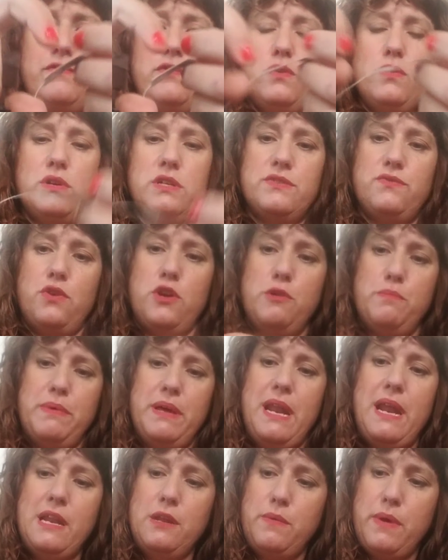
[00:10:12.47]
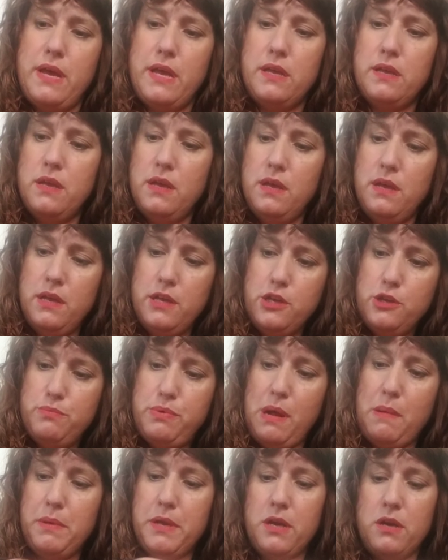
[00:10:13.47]
to focus for you, but anyway, you
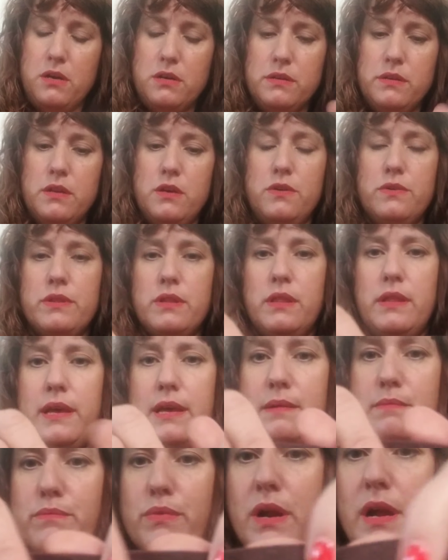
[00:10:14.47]
probably all know the Lane